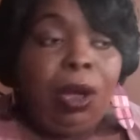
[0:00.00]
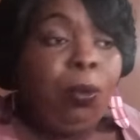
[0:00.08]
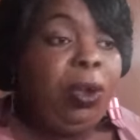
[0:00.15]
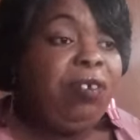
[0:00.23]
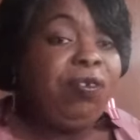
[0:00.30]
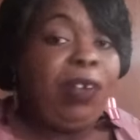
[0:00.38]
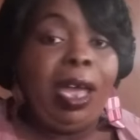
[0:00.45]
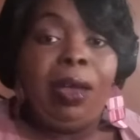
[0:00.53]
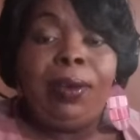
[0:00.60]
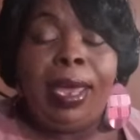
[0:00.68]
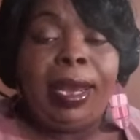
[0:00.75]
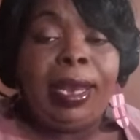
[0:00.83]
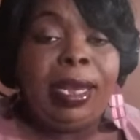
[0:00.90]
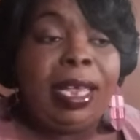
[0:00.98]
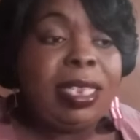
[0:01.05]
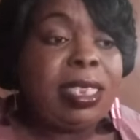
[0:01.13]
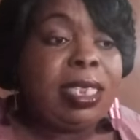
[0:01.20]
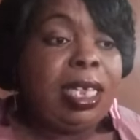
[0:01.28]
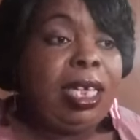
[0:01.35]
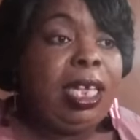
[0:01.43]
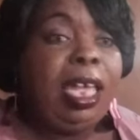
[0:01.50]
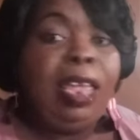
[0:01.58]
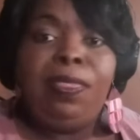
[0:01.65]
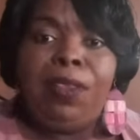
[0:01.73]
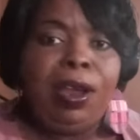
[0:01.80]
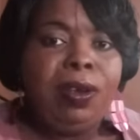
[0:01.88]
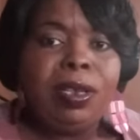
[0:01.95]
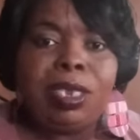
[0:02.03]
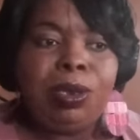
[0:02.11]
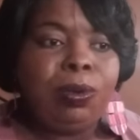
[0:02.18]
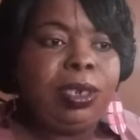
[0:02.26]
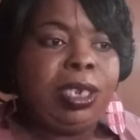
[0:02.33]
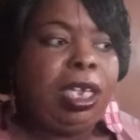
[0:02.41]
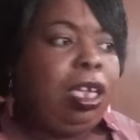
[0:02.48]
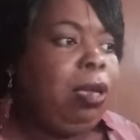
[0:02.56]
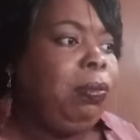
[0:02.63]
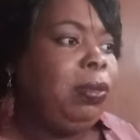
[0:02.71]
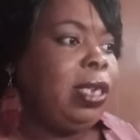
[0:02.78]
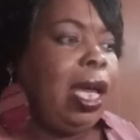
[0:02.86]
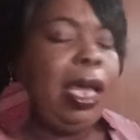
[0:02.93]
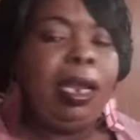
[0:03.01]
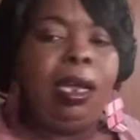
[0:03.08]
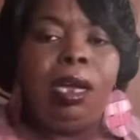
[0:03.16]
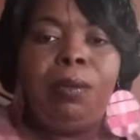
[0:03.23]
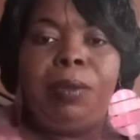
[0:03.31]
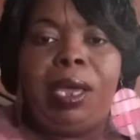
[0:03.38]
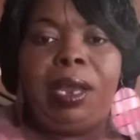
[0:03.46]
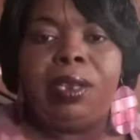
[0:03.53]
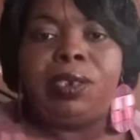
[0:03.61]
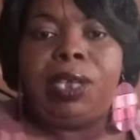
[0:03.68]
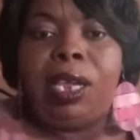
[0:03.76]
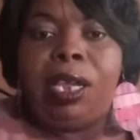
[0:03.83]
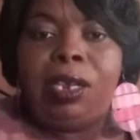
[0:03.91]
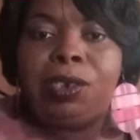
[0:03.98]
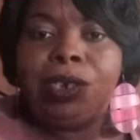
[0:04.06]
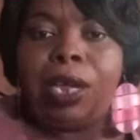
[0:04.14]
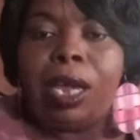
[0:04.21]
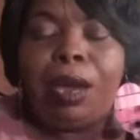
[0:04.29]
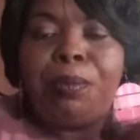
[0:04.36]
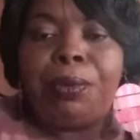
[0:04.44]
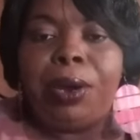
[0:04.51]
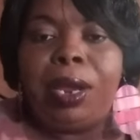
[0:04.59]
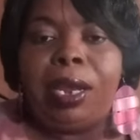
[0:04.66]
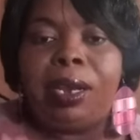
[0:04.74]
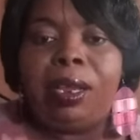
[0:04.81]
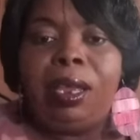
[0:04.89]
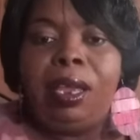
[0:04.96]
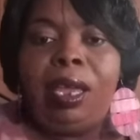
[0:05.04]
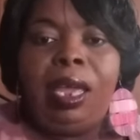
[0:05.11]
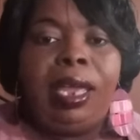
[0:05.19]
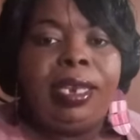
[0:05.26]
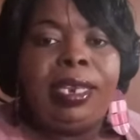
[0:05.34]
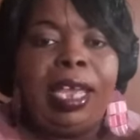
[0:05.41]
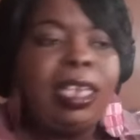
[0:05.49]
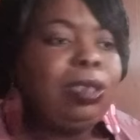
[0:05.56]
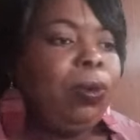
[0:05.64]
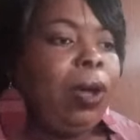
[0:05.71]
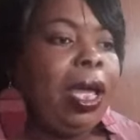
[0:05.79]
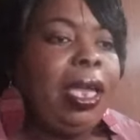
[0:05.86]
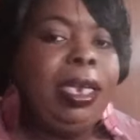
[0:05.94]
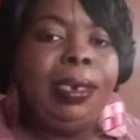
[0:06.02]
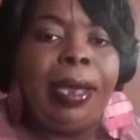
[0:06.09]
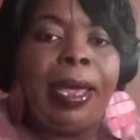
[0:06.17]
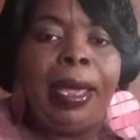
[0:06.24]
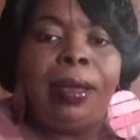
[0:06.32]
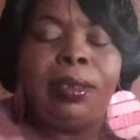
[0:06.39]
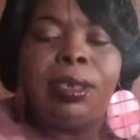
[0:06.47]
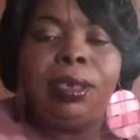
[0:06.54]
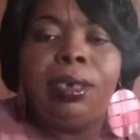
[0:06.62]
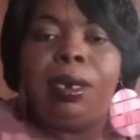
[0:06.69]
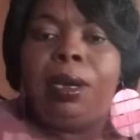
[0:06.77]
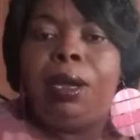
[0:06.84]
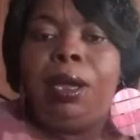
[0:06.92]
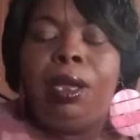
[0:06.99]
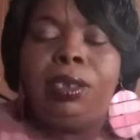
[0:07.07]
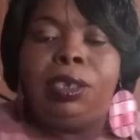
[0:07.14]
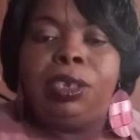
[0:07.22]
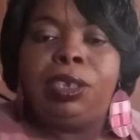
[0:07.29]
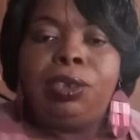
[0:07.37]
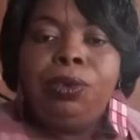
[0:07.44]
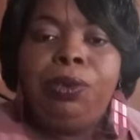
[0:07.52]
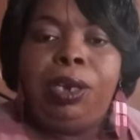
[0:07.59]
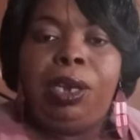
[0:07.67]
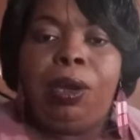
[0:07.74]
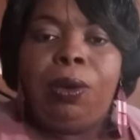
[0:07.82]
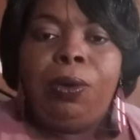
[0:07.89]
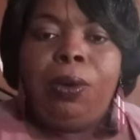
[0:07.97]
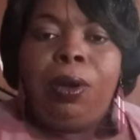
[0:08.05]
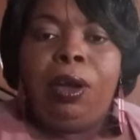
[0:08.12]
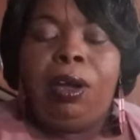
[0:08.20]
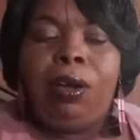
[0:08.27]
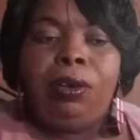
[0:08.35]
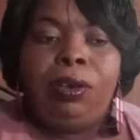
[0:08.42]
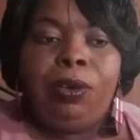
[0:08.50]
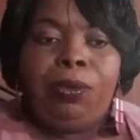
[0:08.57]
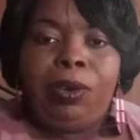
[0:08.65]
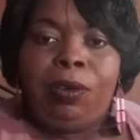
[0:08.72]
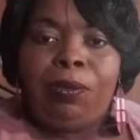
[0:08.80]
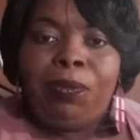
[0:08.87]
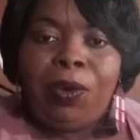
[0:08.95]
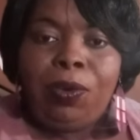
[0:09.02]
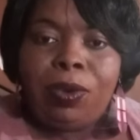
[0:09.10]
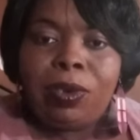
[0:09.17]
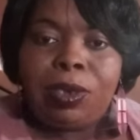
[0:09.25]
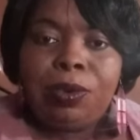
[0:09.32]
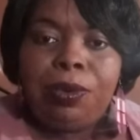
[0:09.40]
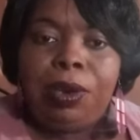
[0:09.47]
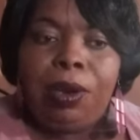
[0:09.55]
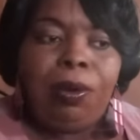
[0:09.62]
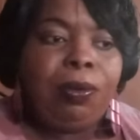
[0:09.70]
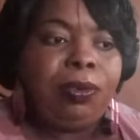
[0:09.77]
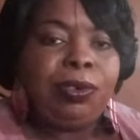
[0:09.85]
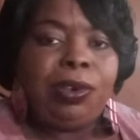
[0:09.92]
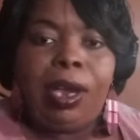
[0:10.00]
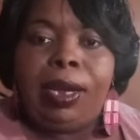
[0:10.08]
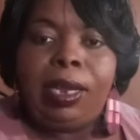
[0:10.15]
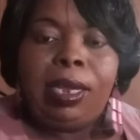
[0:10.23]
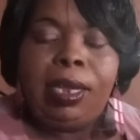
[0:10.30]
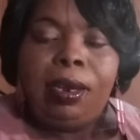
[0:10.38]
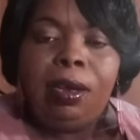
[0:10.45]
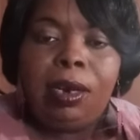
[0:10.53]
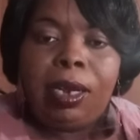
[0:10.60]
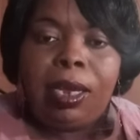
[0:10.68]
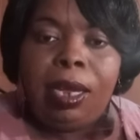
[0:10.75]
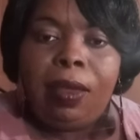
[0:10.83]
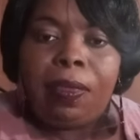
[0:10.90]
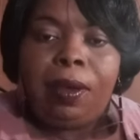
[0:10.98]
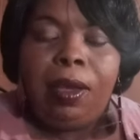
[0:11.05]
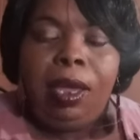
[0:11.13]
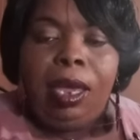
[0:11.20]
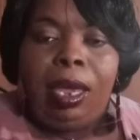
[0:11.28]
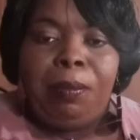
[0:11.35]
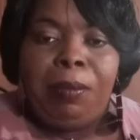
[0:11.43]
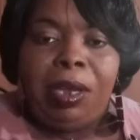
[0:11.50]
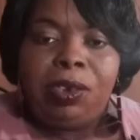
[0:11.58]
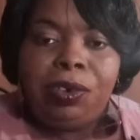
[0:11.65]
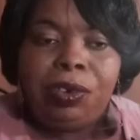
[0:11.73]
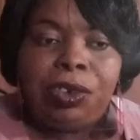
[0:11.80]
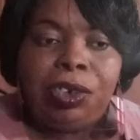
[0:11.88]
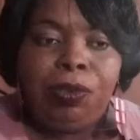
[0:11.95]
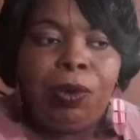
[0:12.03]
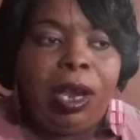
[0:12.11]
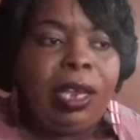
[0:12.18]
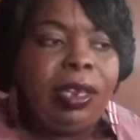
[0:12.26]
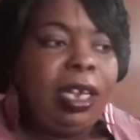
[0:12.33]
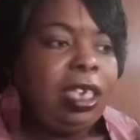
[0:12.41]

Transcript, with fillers: We found out in this scene, there is no team. Tina, her manager, and she got Brandon. That's why he down to the the studio, uh, the the vocal studio, trying to get her together and make sure she right.